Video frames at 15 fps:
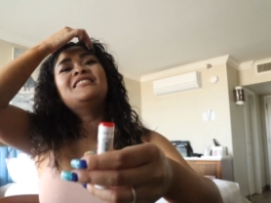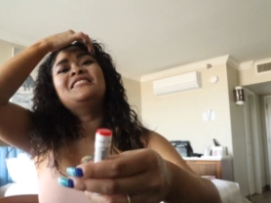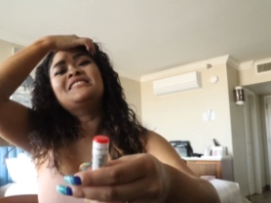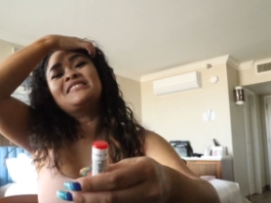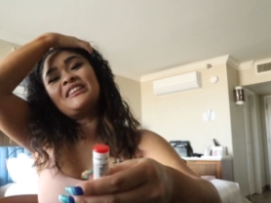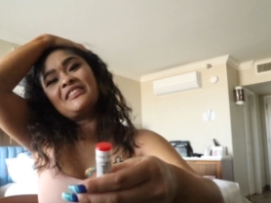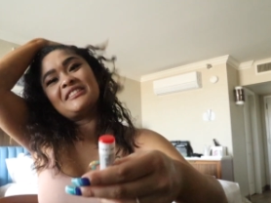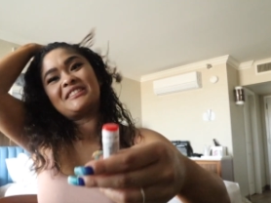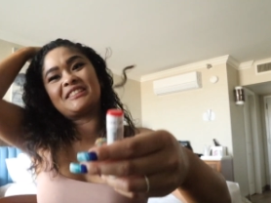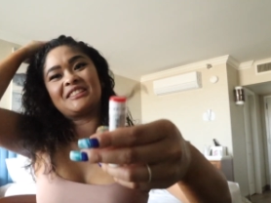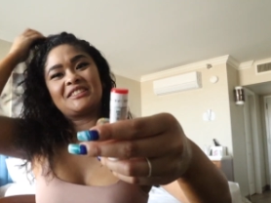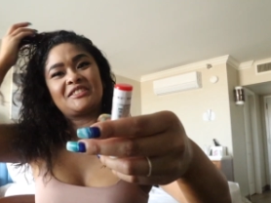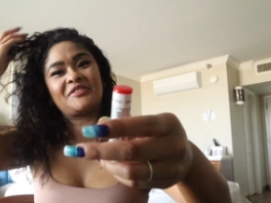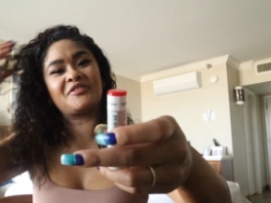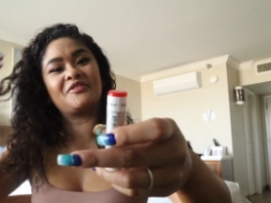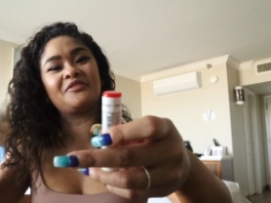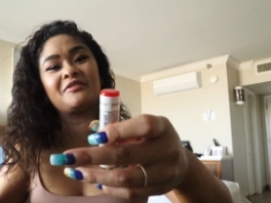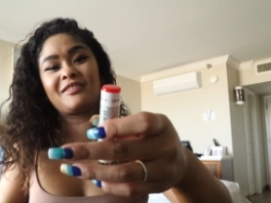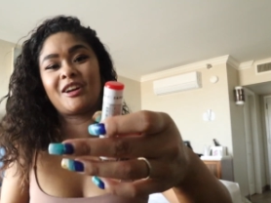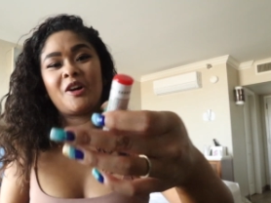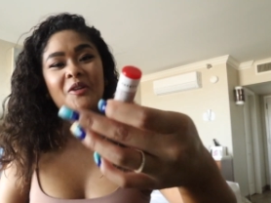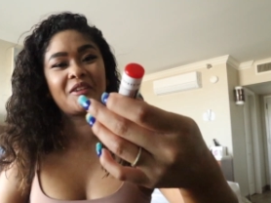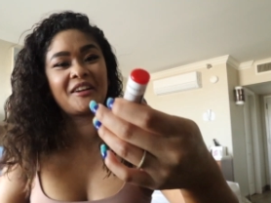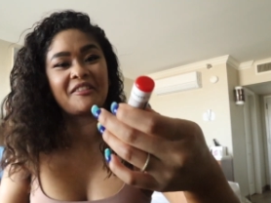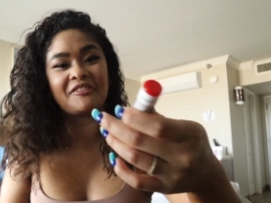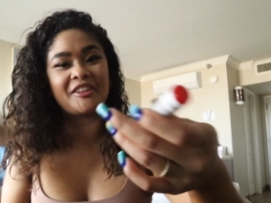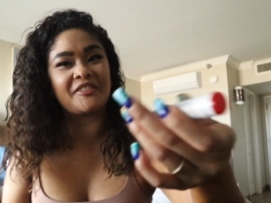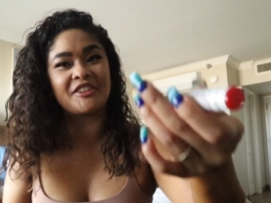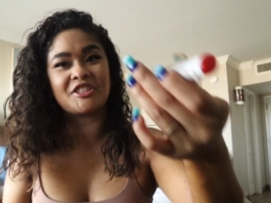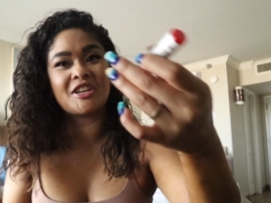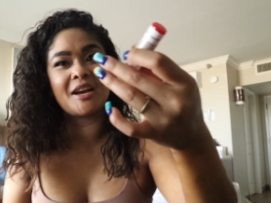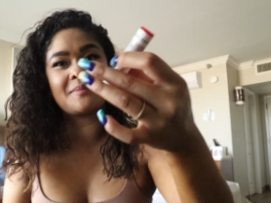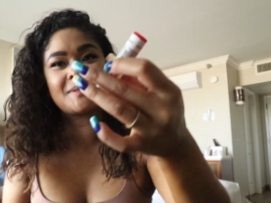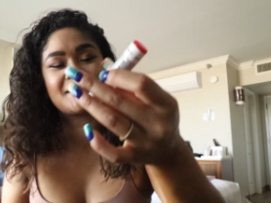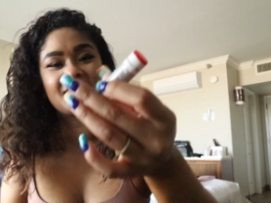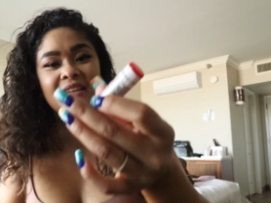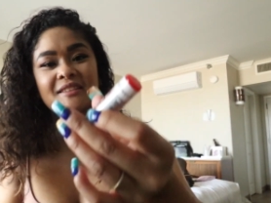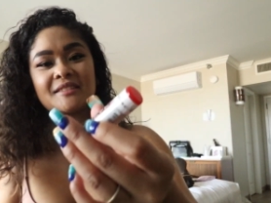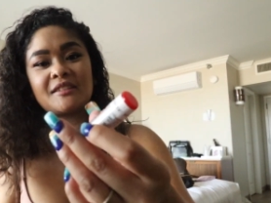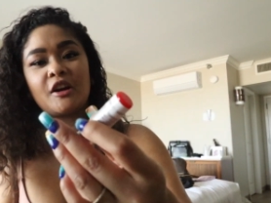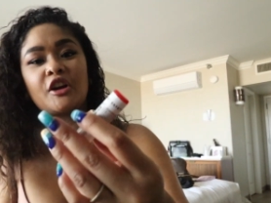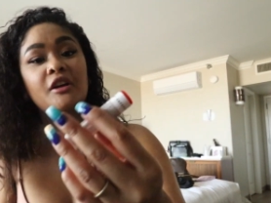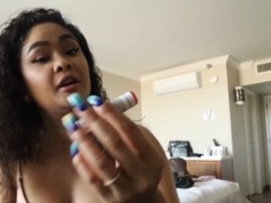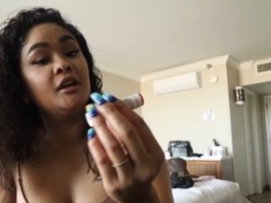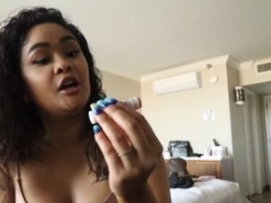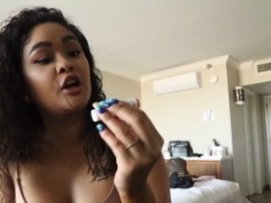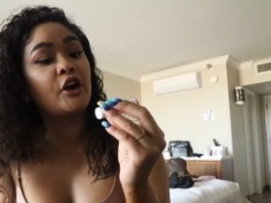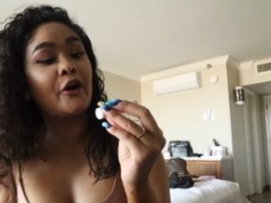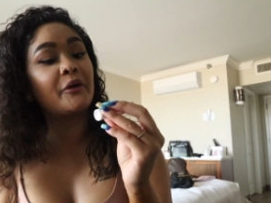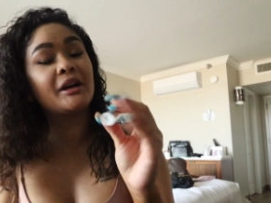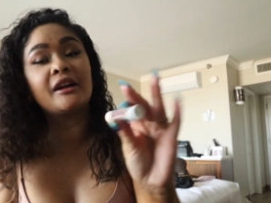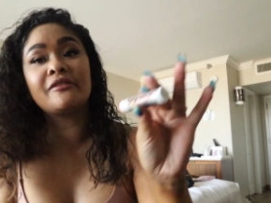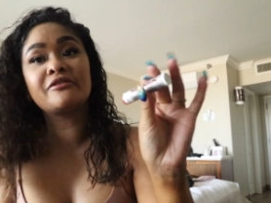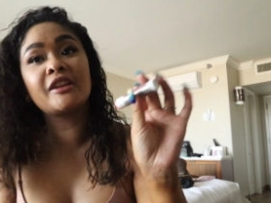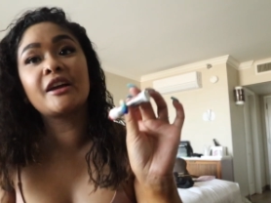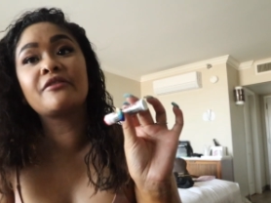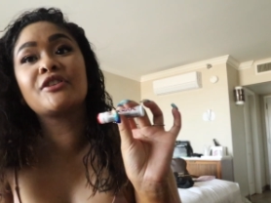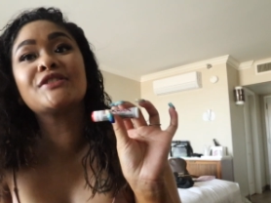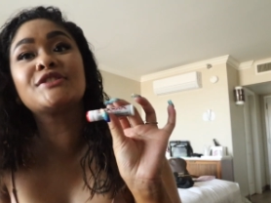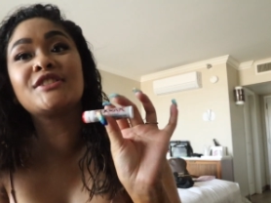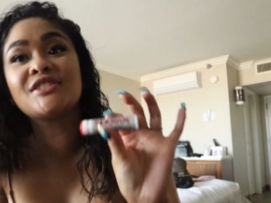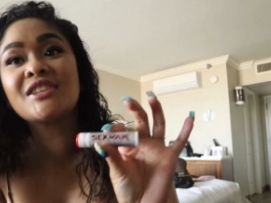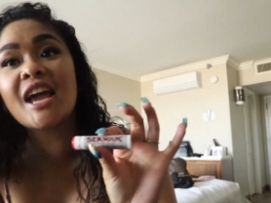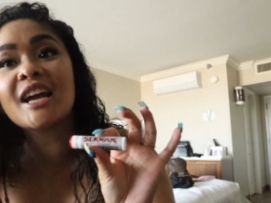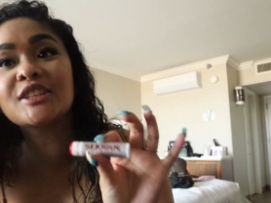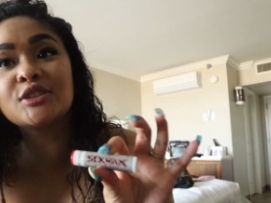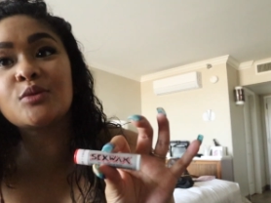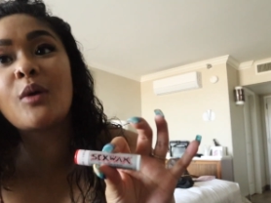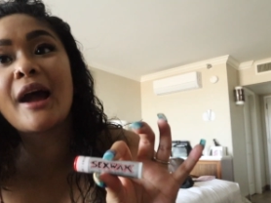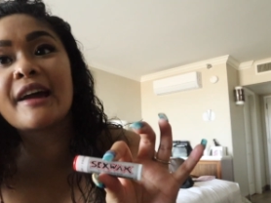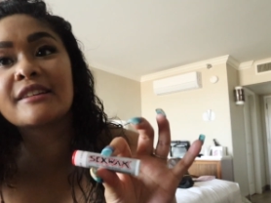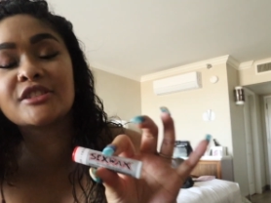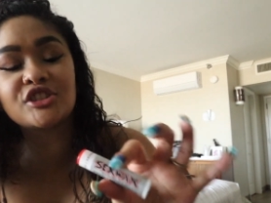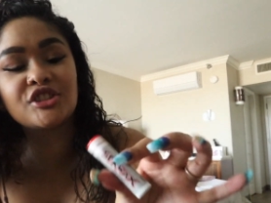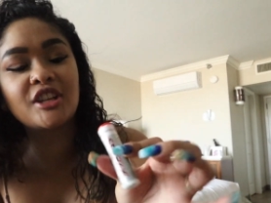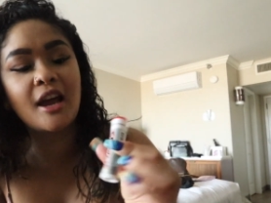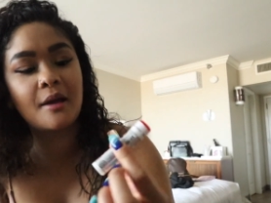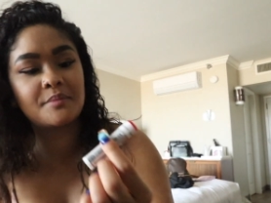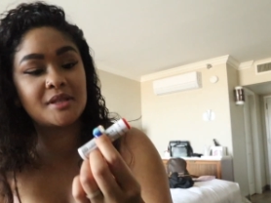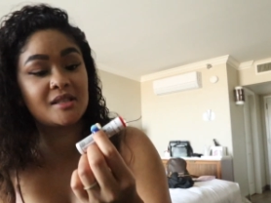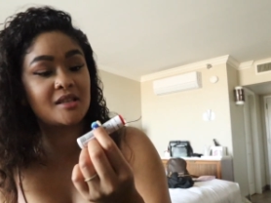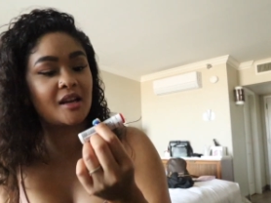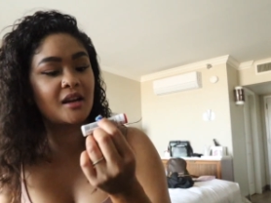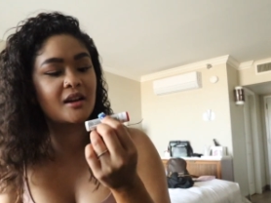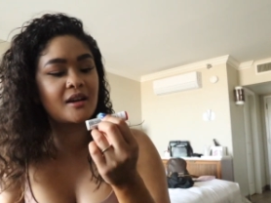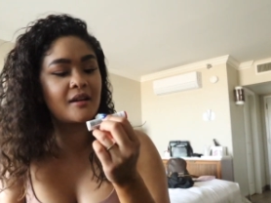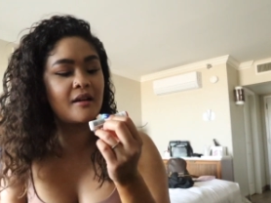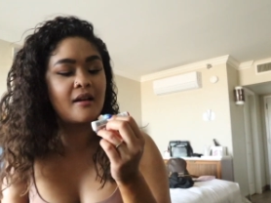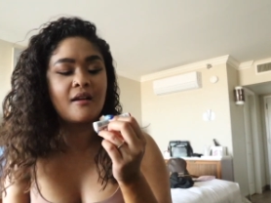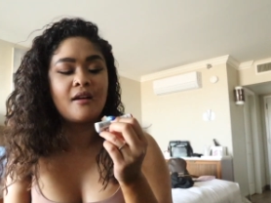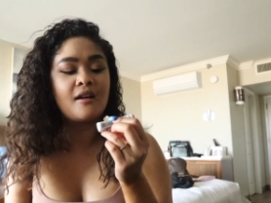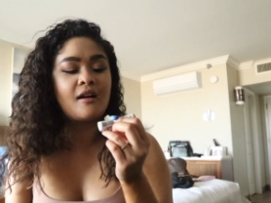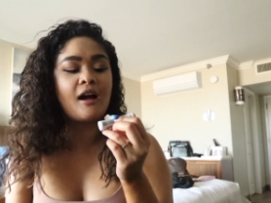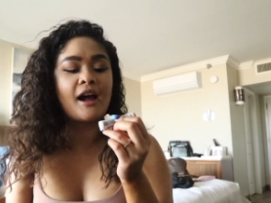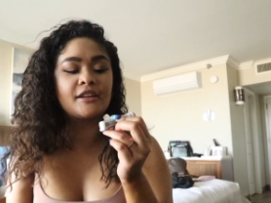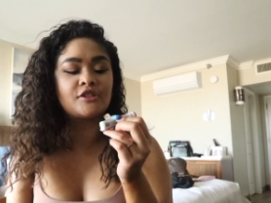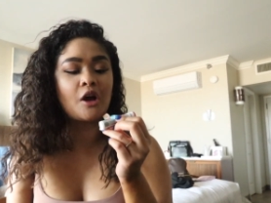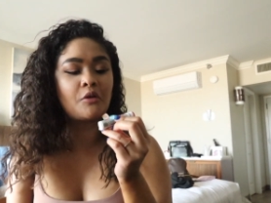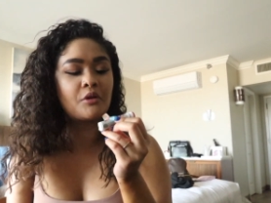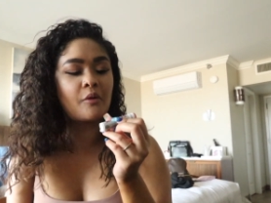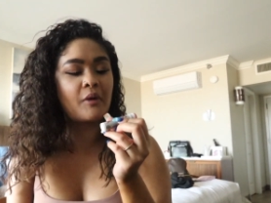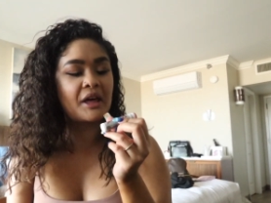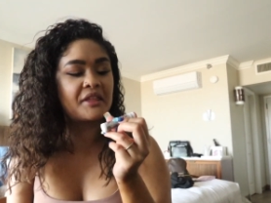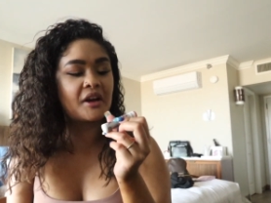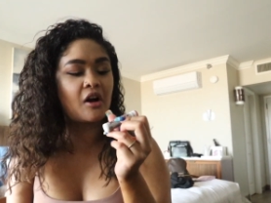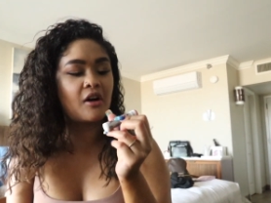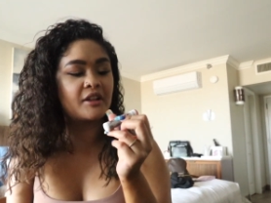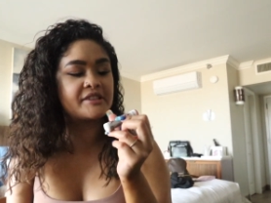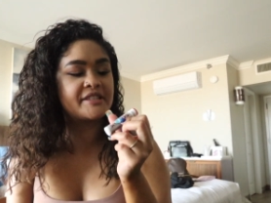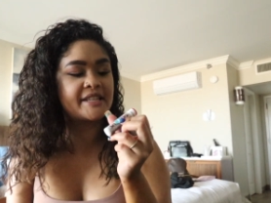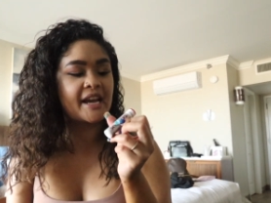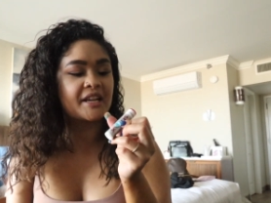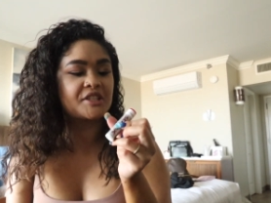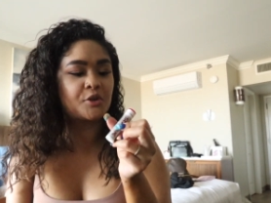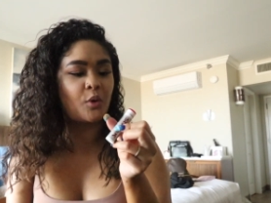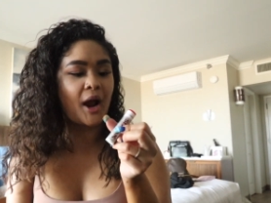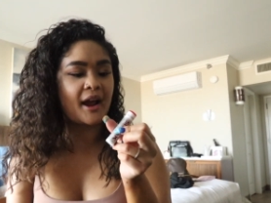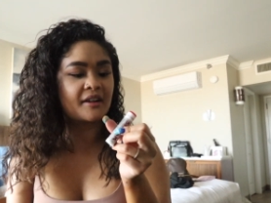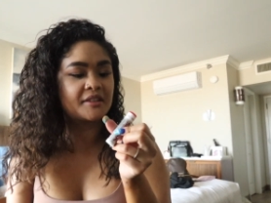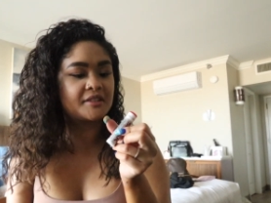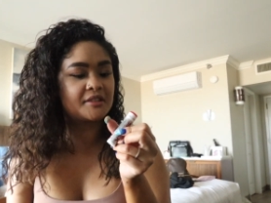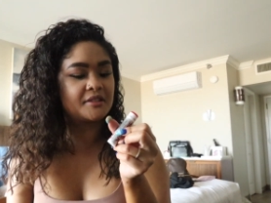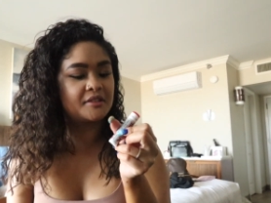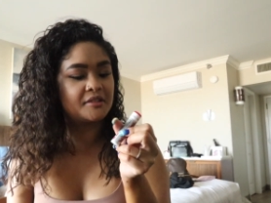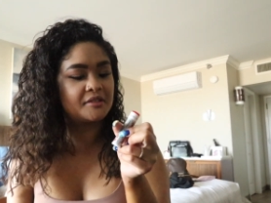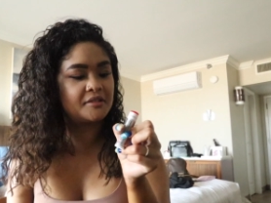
So this is coconut flavored chapstick, or coconut flavored sex wax chapstick. I don't know why they call it sex wax.